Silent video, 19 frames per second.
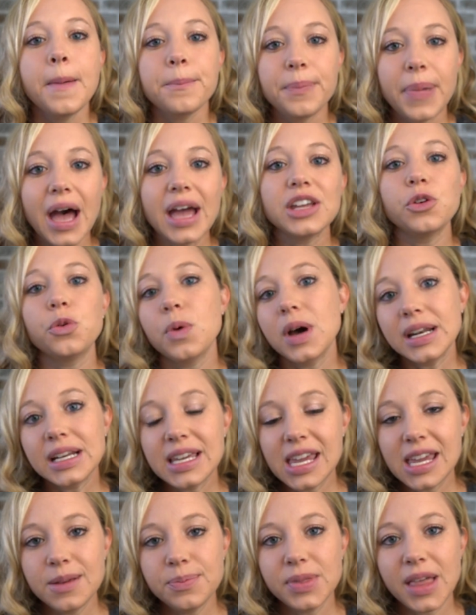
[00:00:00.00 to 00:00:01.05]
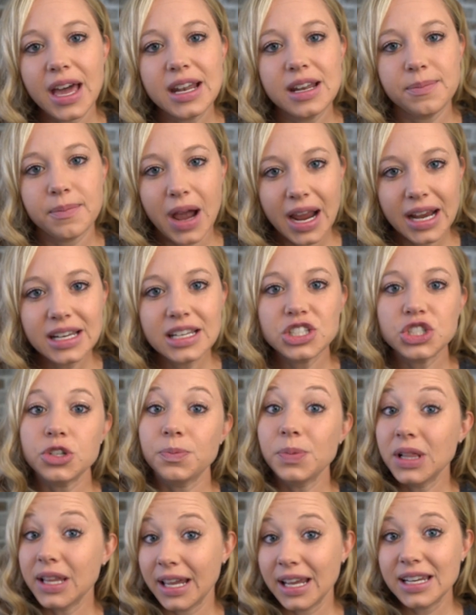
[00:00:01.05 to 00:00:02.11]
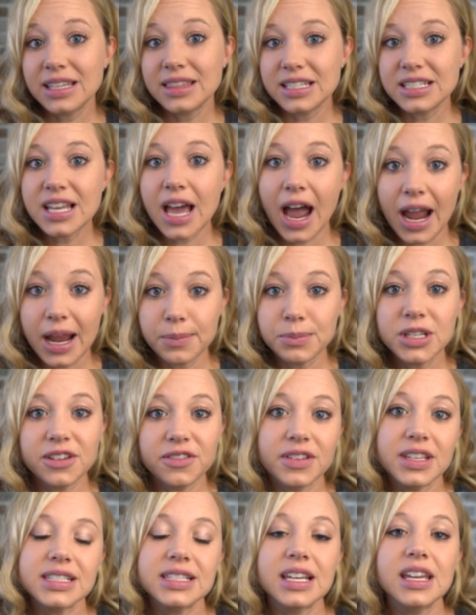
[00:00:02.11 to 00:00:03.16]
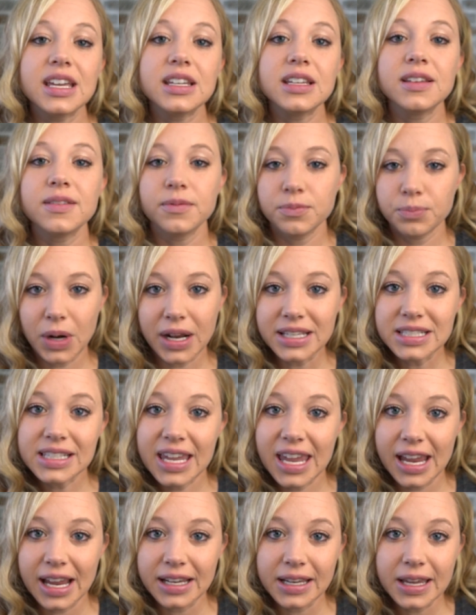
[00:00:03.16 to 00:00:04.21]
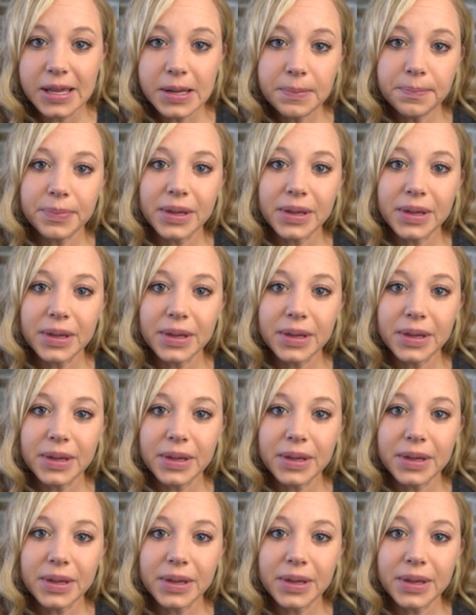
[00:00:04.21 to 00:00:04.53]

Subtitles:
But you'll want to keep that in mind as you're planning the time to visit Bryce Canyon,